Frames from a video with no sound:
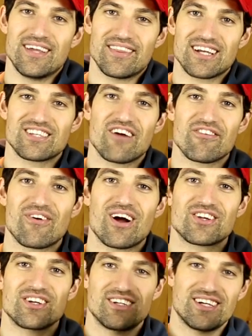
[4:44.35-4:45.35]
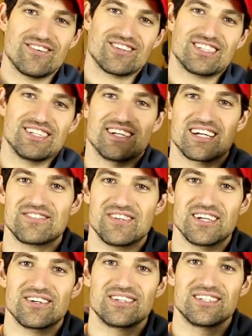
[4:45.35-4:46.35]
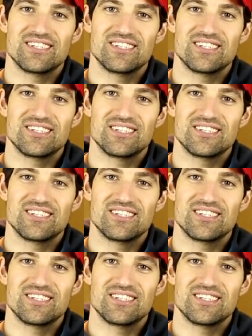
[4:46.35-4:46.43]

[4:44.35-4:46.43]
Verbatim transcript: Thanks a lot for watching. I'll see you in the next video.